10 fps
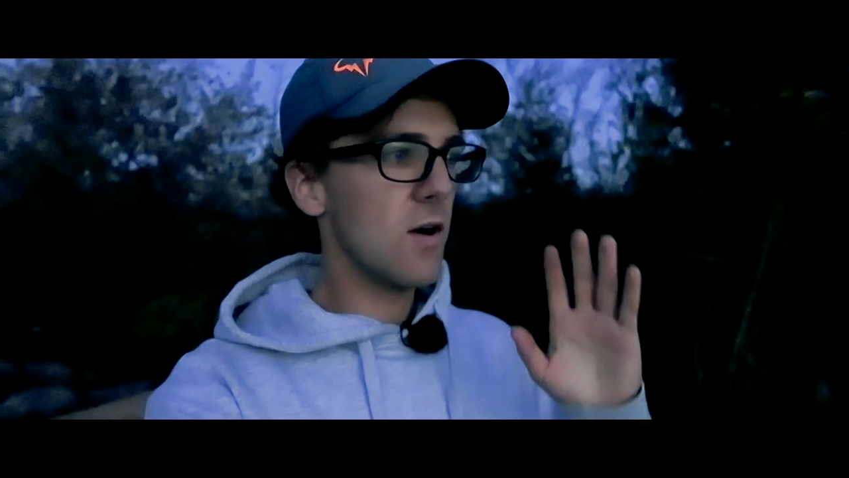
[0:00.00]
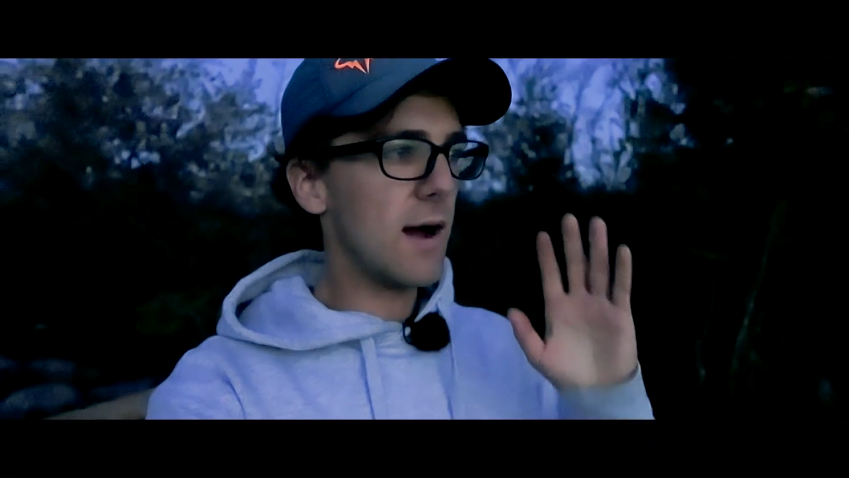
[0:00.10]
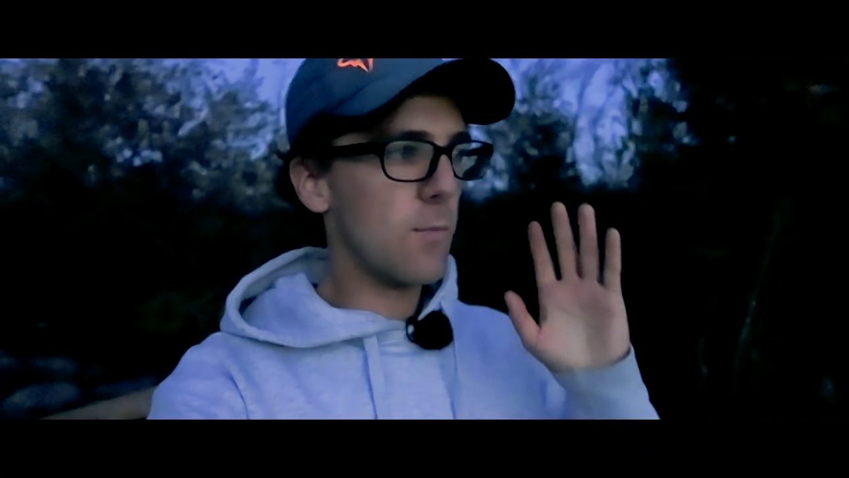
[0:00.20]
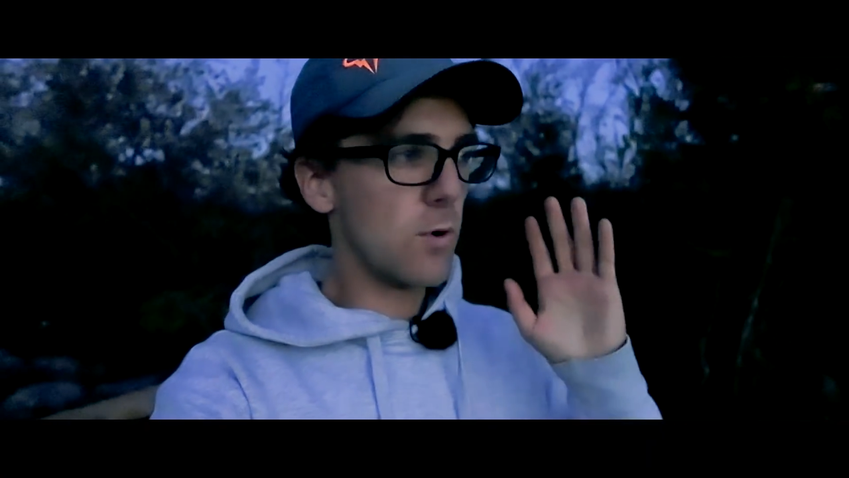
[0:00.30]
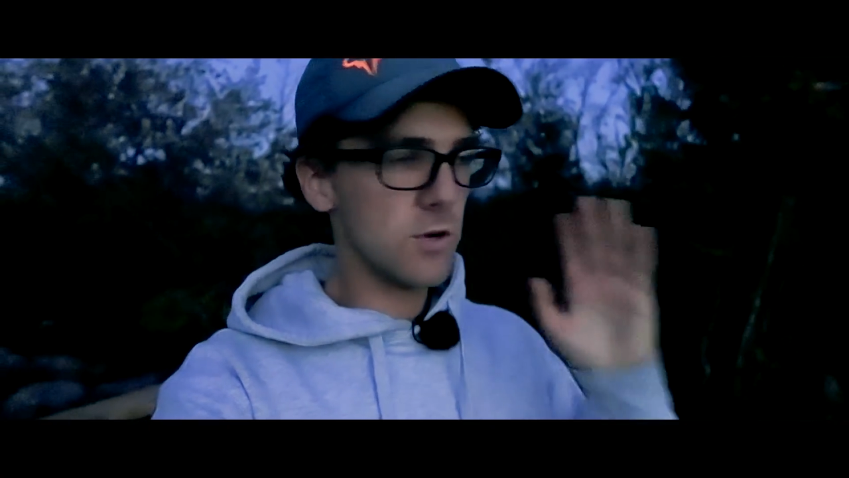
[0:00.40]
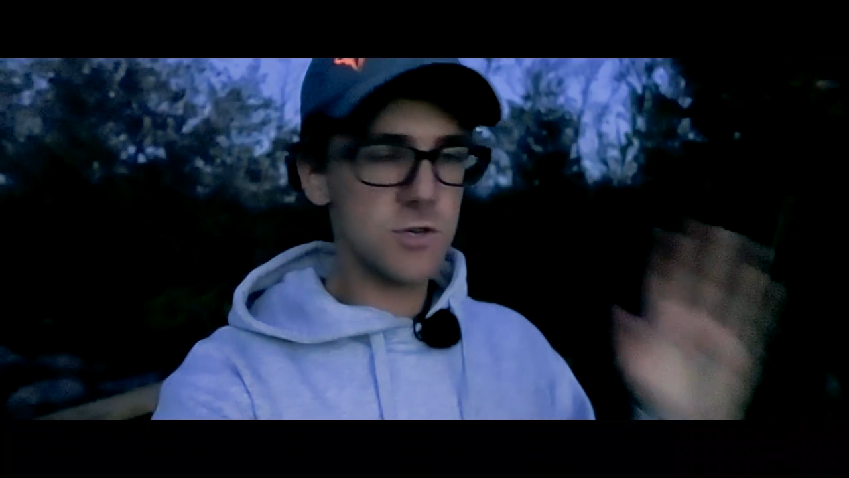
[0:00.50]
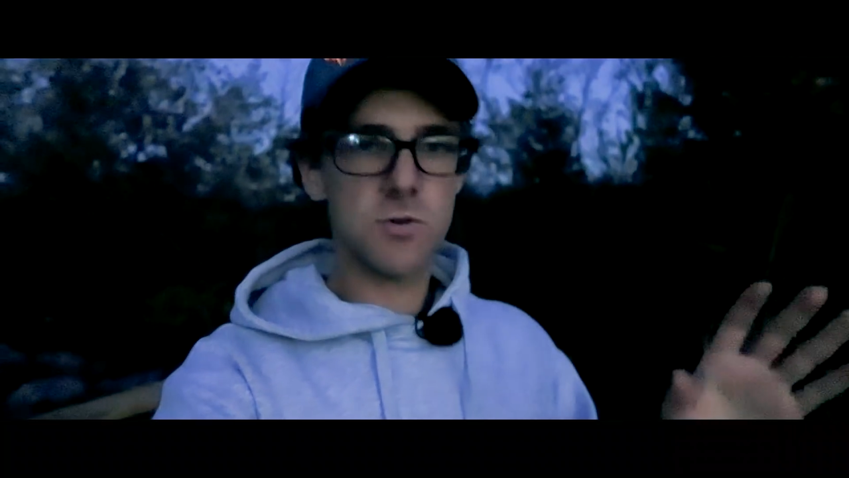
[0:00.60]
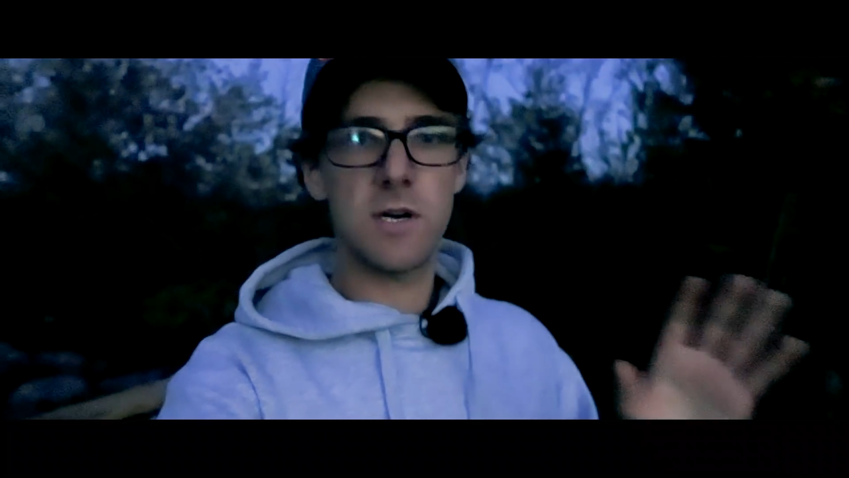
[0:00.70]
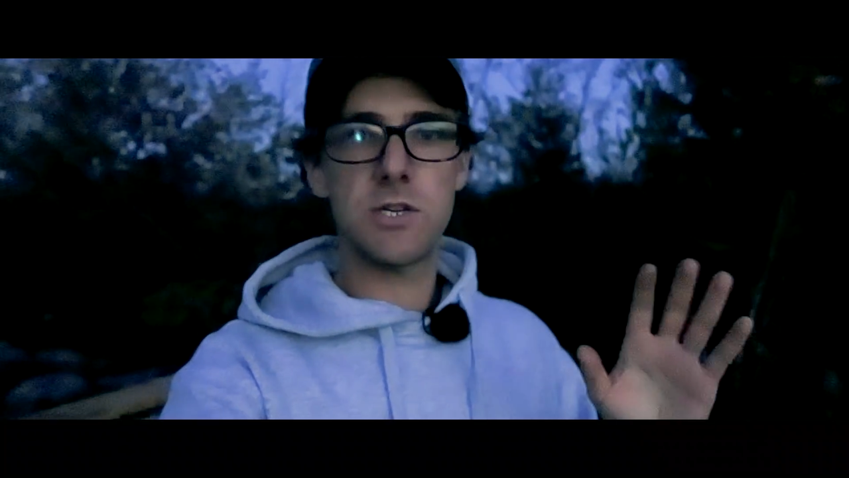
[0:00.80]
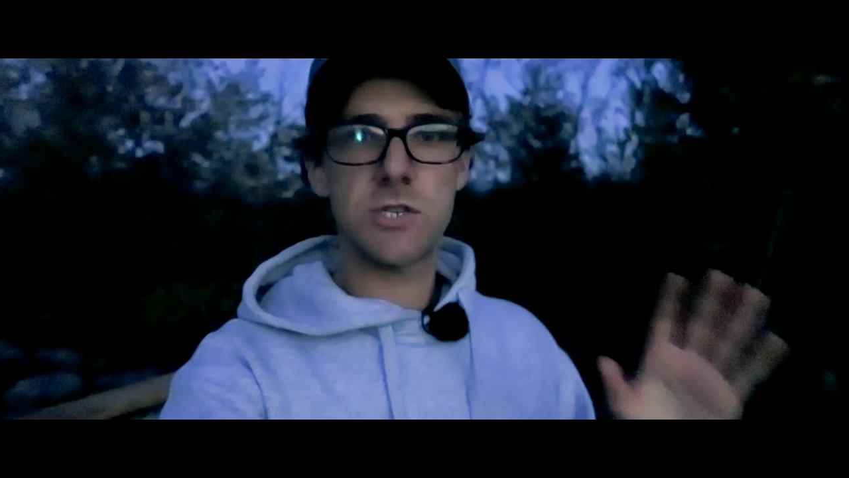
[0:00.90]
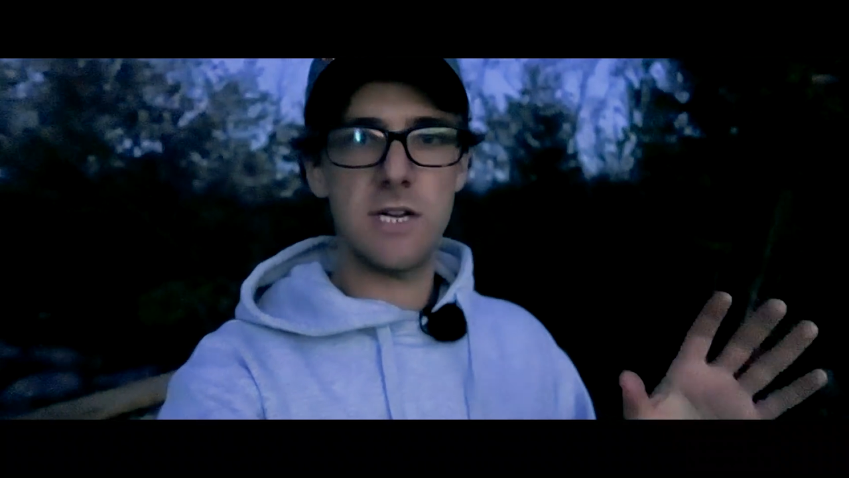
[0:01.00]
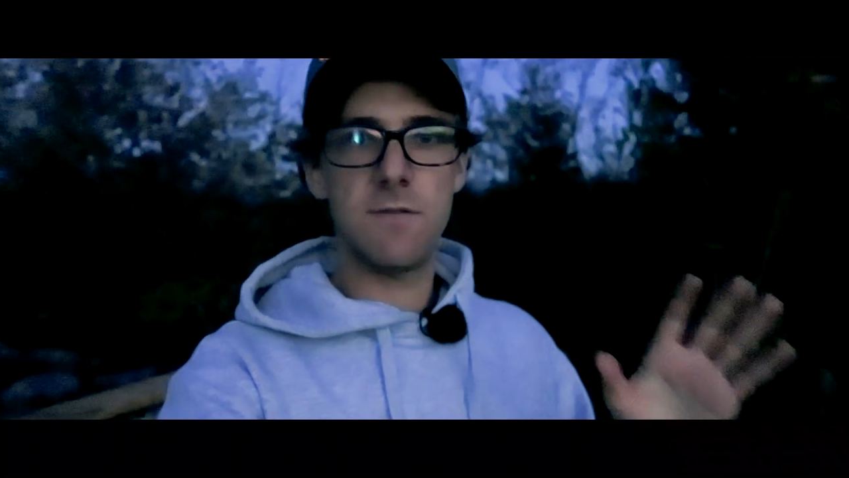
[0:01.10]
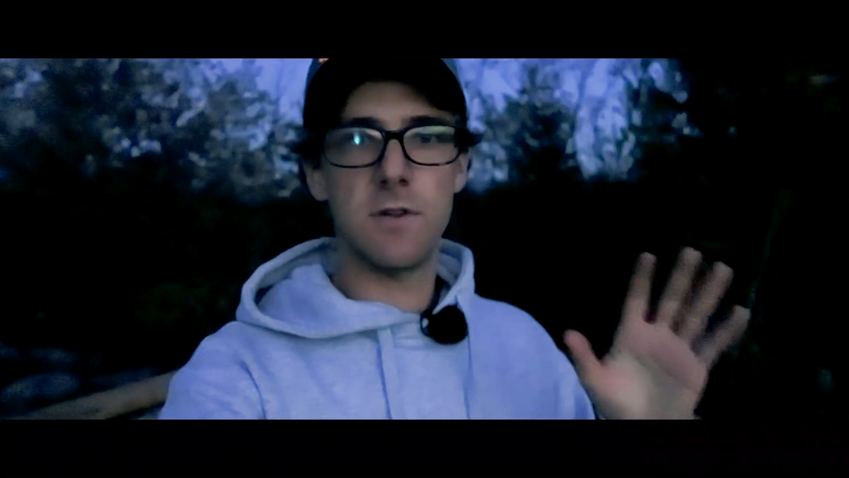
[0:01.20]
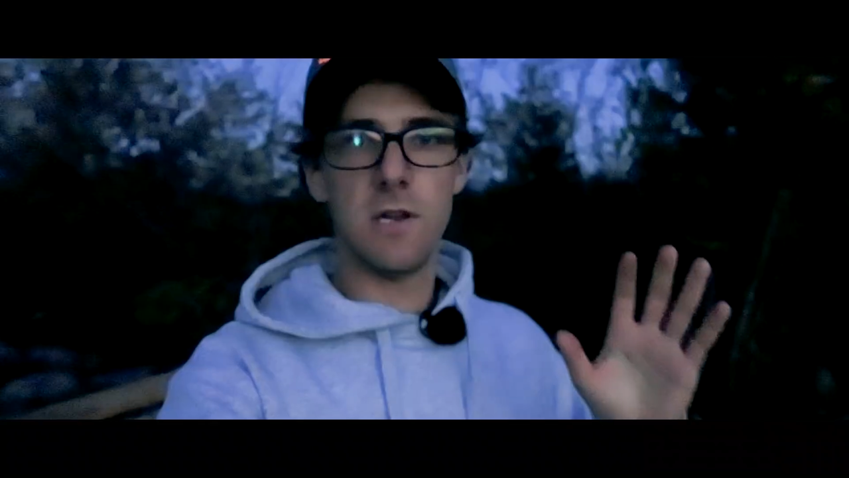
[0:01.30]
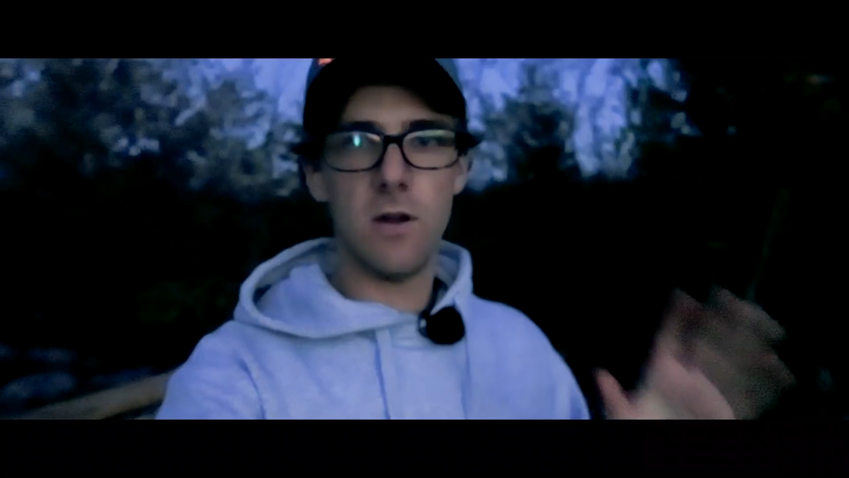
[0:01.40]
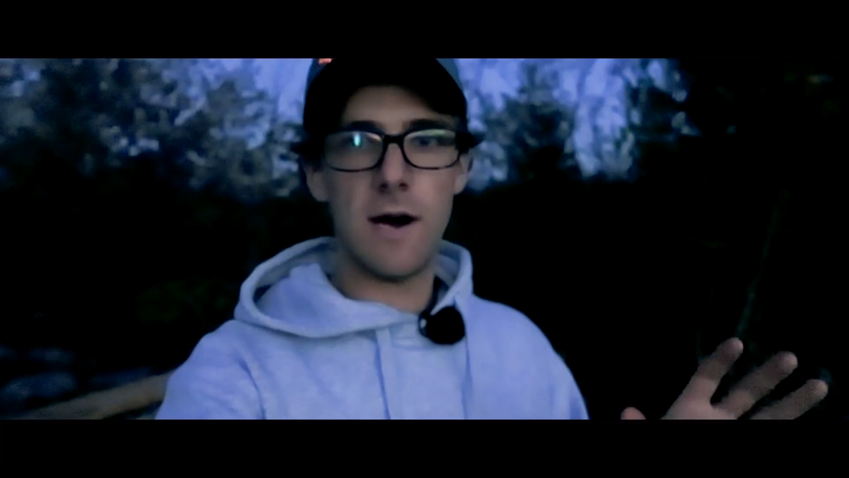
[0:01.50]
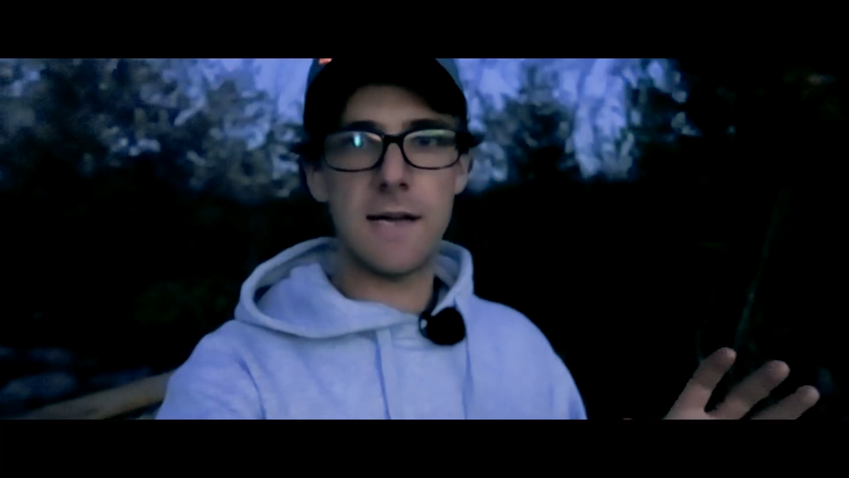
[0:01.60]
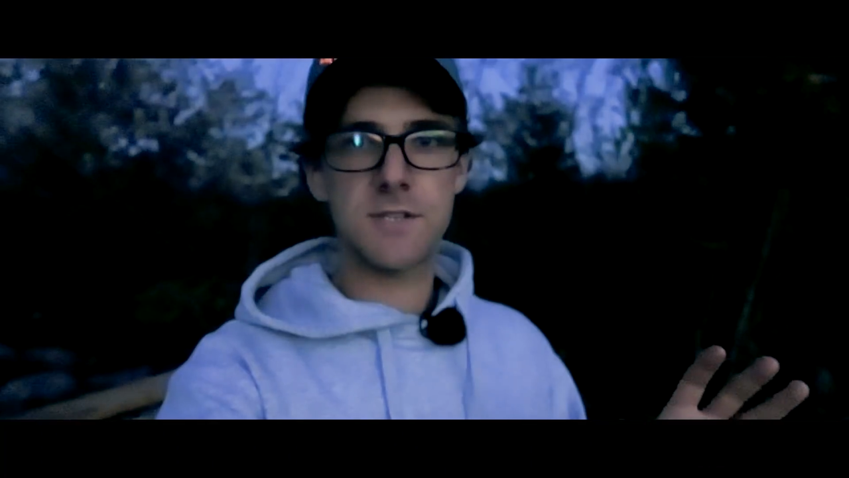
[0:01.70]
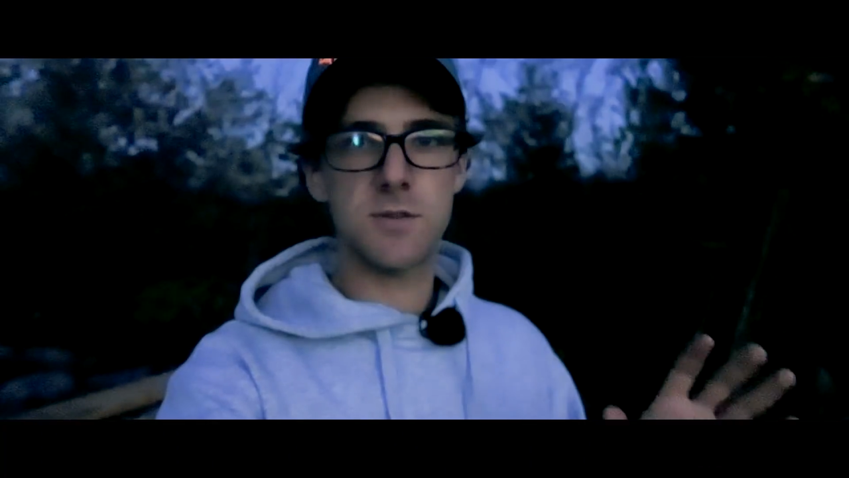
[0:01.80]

I want to try and achieve the lights